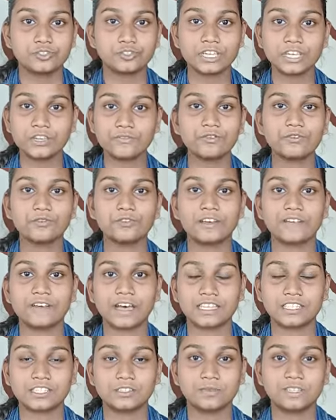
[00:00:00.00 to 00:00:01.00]
So if you would have
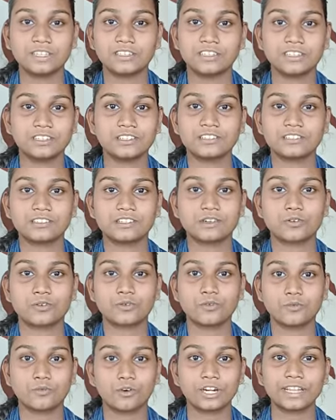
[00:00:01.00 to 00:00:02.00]
asked me 3 years
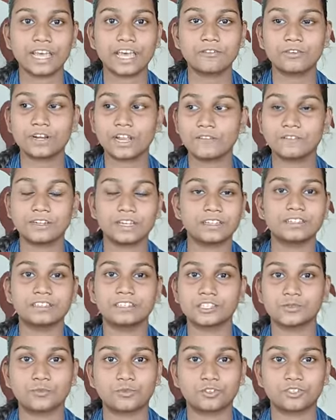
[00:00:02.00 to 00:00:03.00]
ago what I would have done
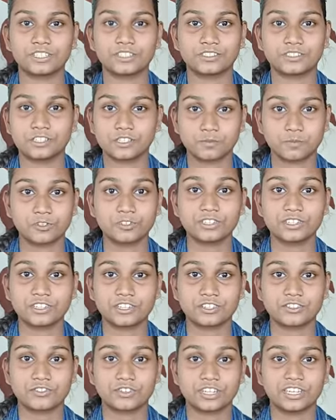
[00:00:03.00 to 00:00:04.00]
in the sport sports
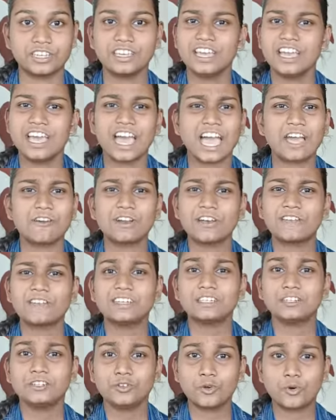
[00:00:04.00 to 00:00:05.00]
industry, I would
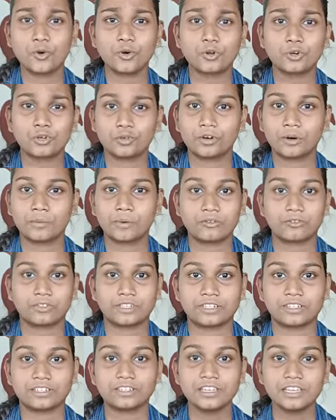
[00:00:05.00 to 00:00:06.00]
have had no clue
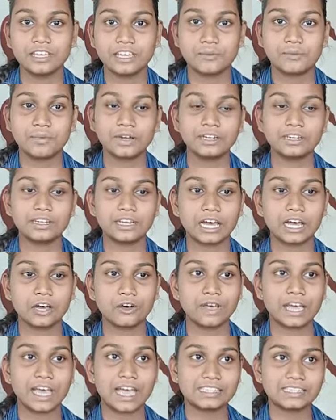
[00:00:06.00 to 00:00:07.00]
about it. But
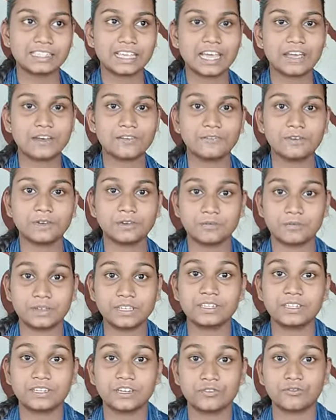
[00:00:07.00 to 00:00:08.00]
now as I have
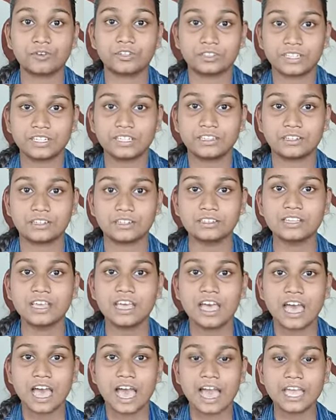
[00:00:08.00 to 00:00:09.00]
been here for 3
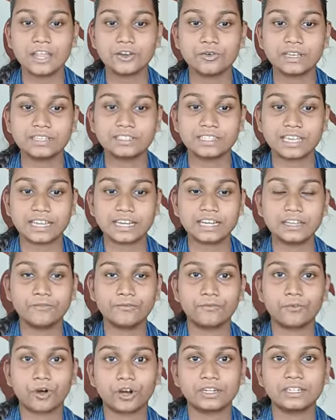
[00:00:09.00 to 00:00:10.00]
years, I know exactly
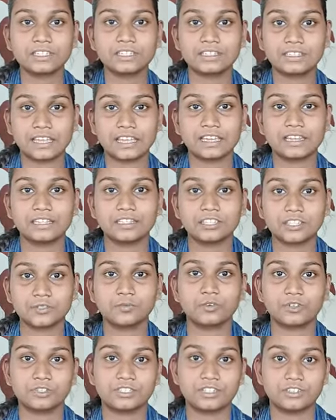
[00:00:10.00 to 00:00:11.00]
what is there in the
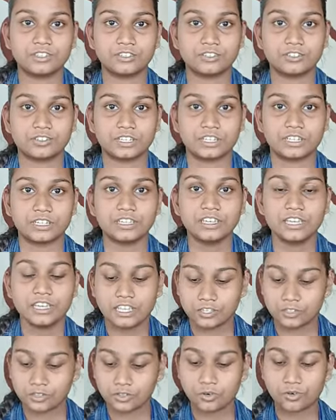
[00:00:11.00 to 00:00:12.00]
sports industry.
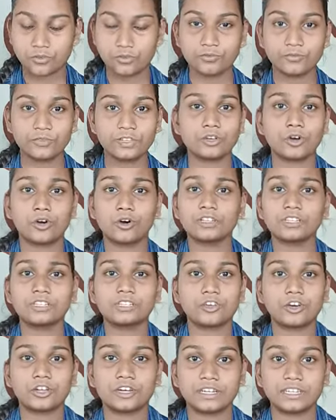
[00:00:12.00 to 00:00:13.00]
So, with all
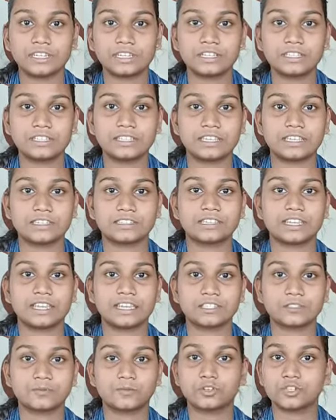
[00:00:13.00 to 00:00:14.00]
the theoretical things
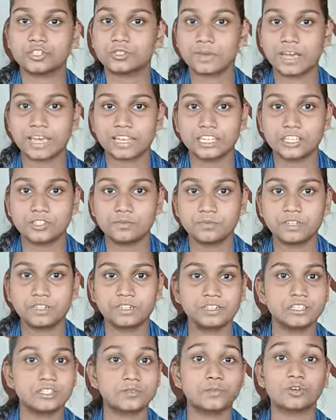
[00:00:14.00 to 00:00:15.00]
like sports
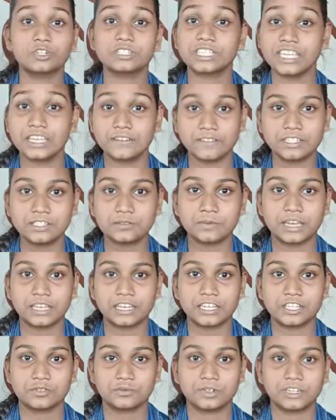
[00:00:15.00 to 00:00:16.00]
management, sports events
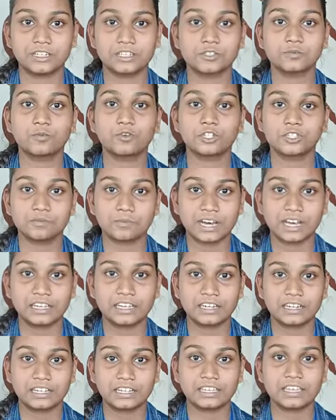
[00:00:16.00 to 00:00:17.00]
management, sports
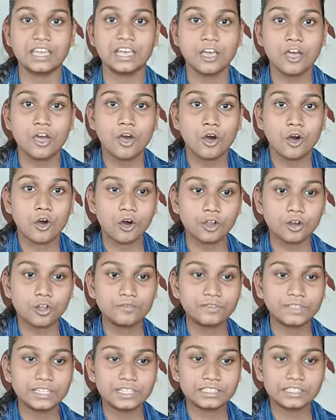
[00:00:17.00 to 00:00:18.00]
marketing, all
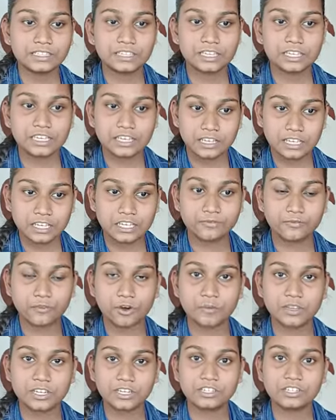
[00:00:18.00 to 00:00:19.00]
of these
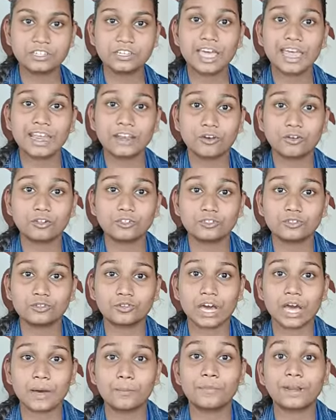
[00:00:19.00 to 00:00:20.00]
information and
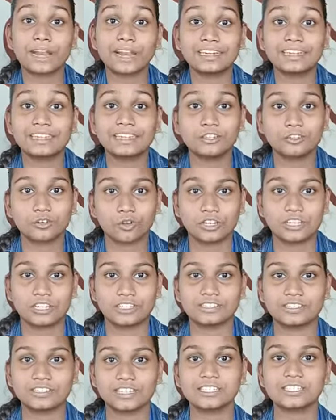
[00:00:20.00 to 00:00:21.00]
also our practical
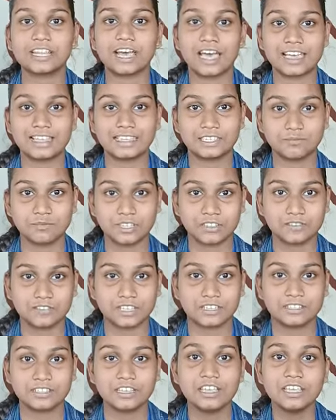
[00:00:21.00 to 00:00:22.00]
knowledge that IISM
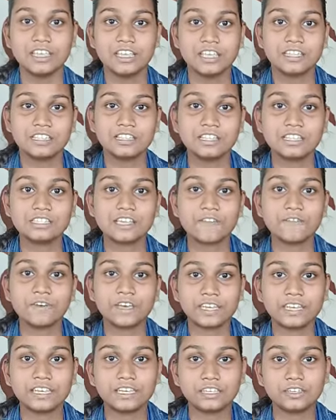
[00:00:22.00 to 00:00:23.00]
gives us. These are
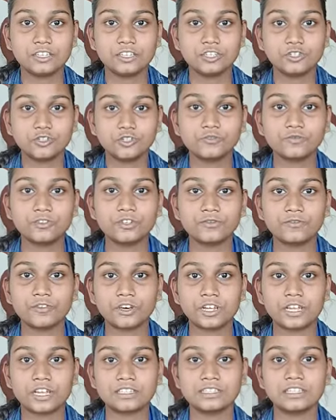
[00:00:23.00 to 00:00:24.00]
very useful
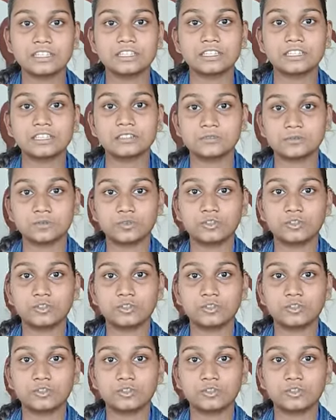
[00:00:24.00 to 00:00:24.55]
for us in the